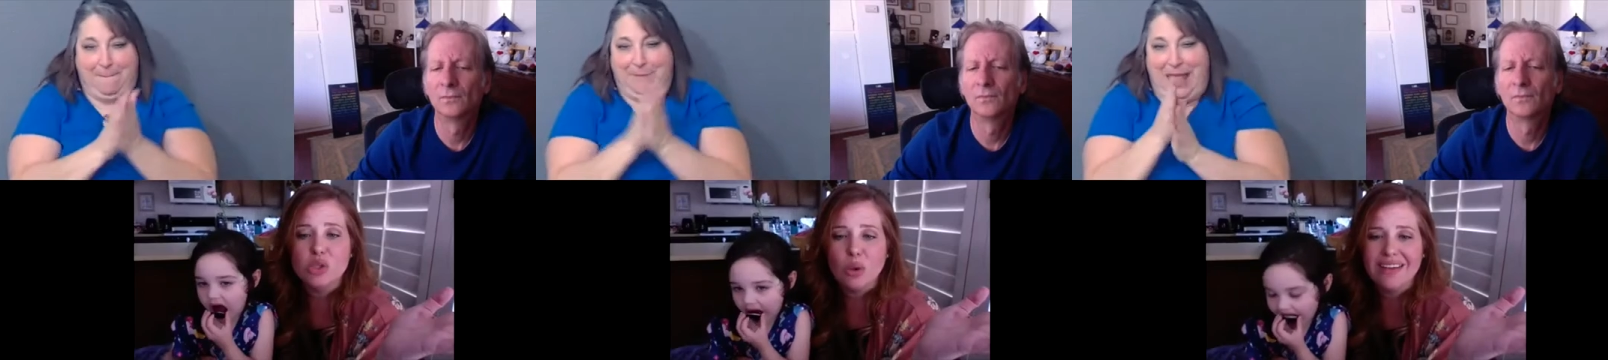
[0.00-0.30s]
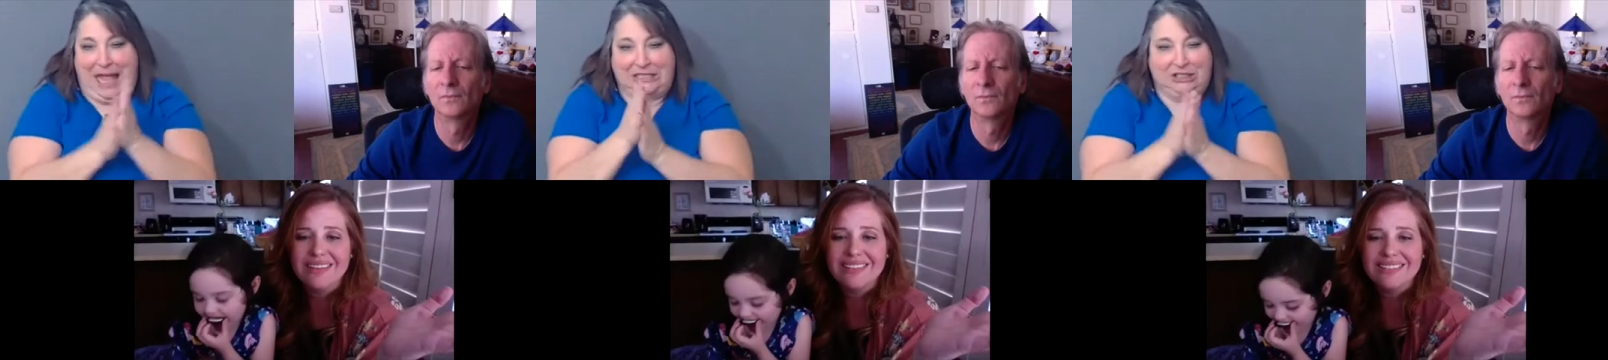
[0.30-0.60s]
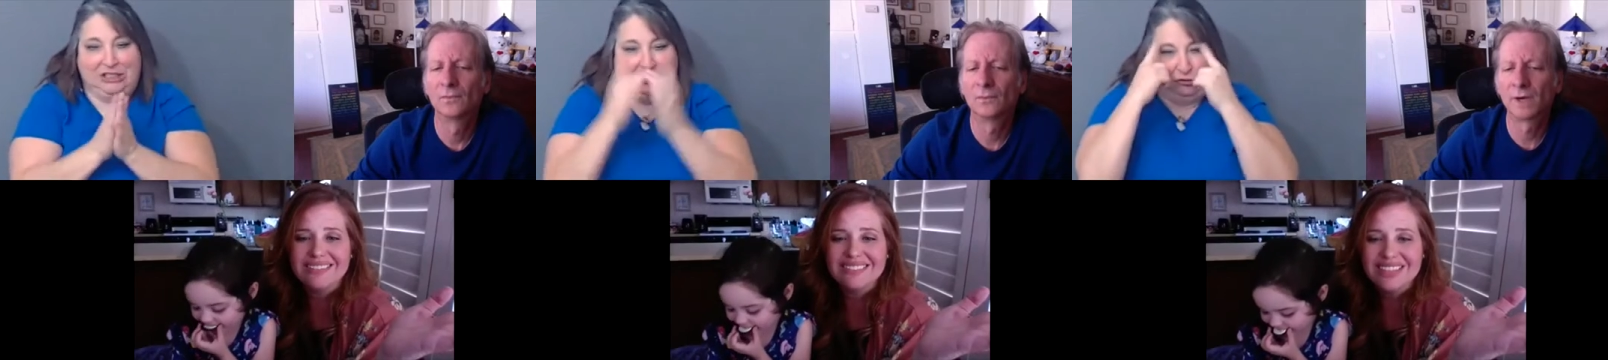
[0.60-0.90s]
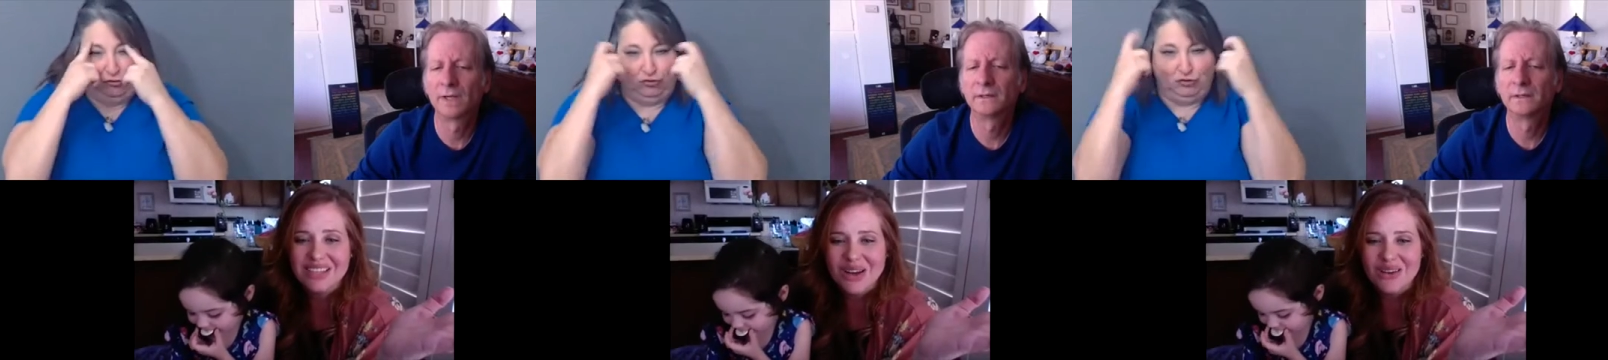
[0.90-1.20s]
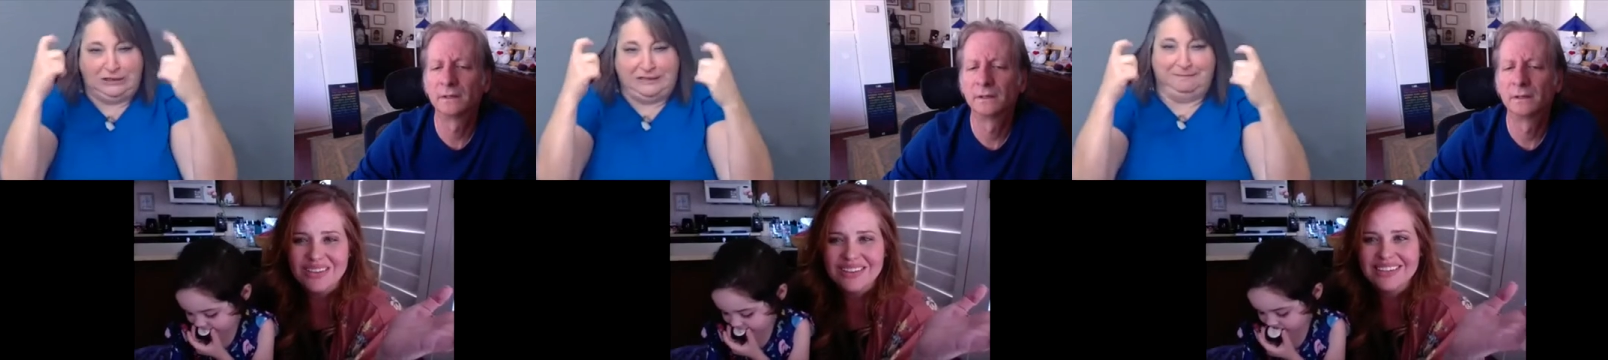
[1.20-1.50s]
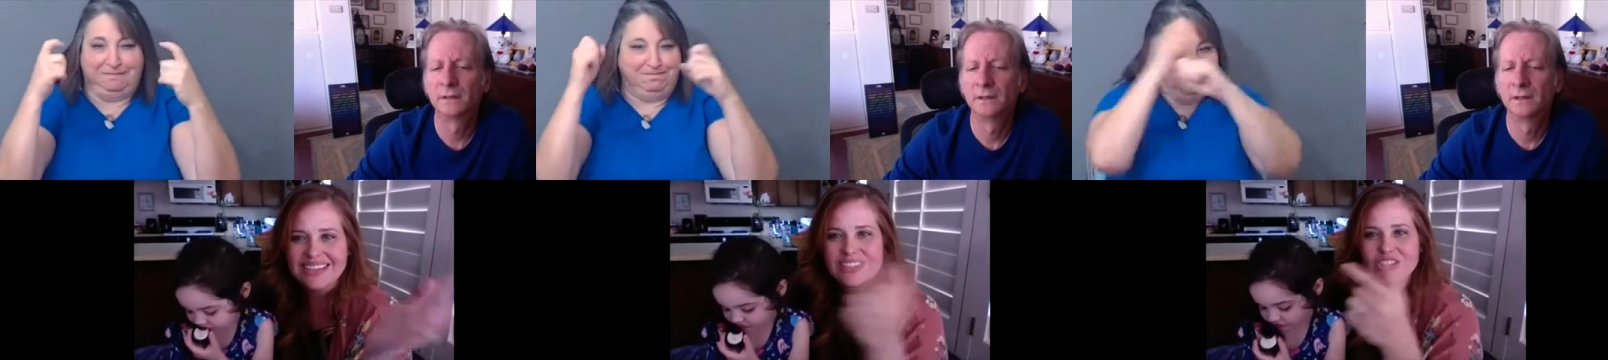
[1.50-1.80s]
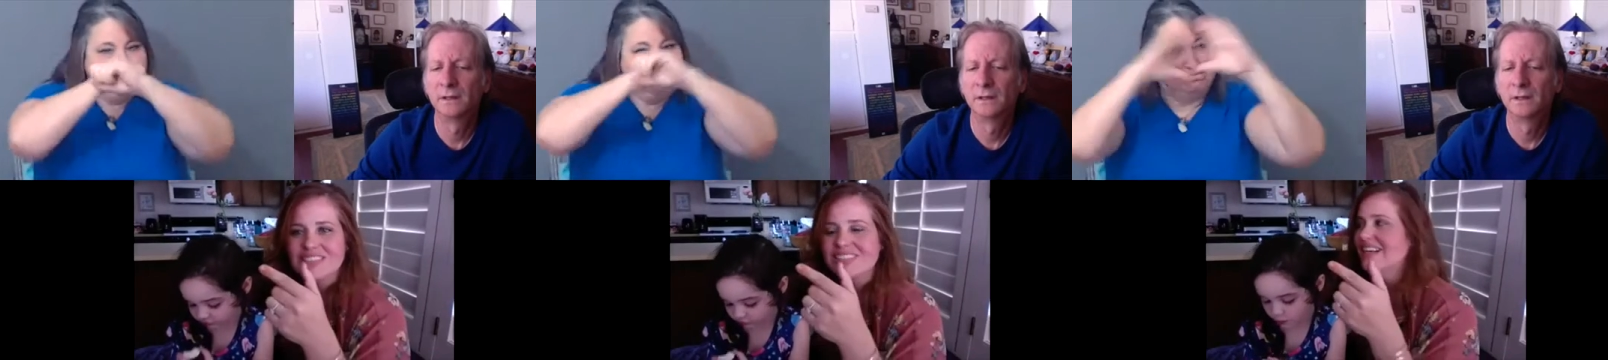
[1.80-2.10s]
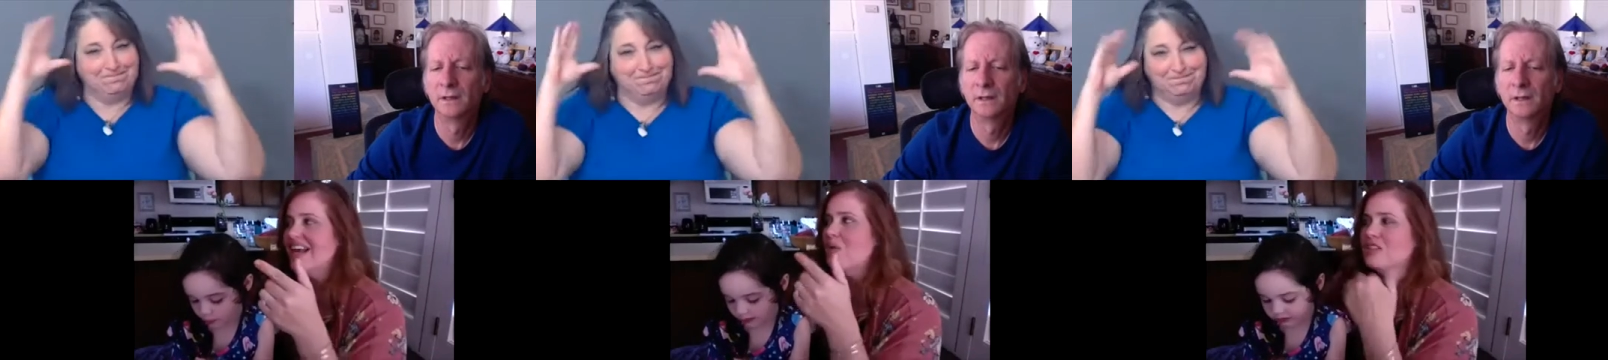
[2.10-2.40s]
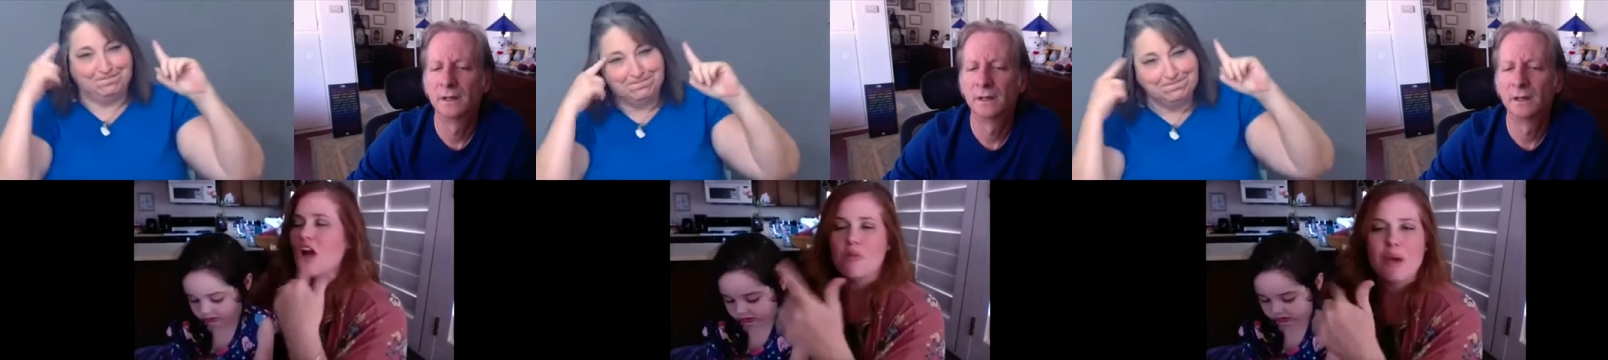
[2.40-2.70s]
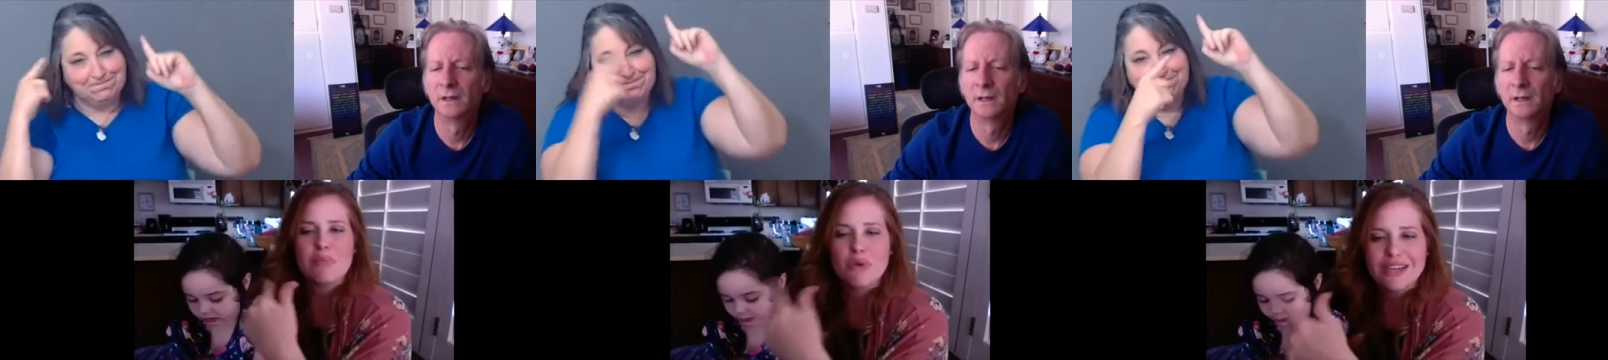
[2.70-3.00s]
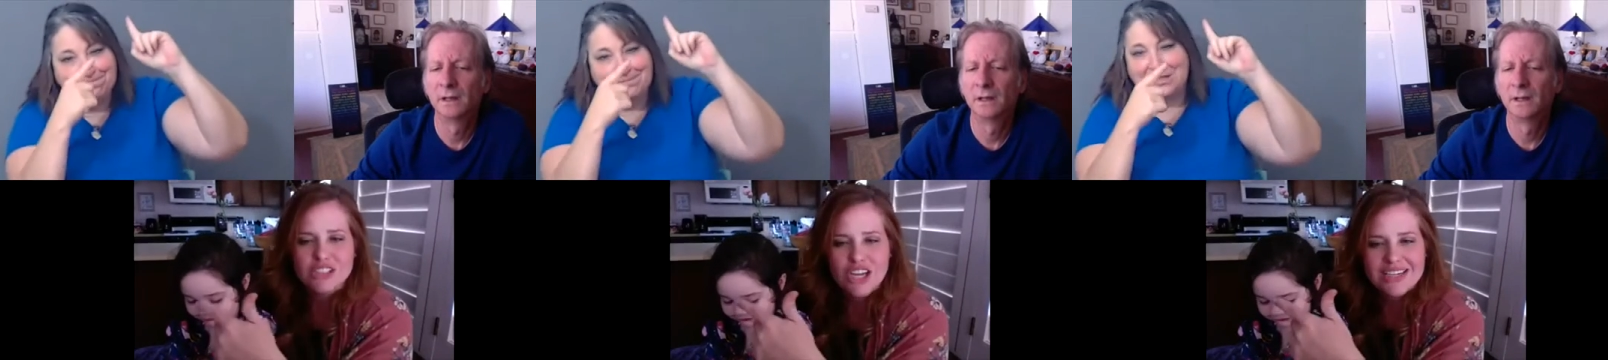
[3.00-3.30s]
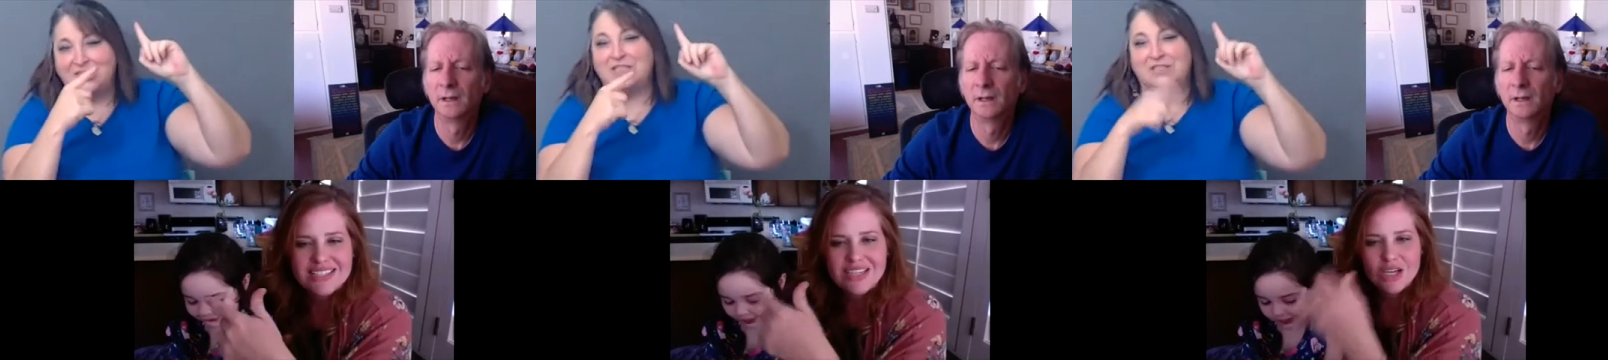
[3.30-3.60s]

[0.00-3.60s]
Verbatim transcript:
Speaker 1: Right. You know, like Justin and I will talk about projects.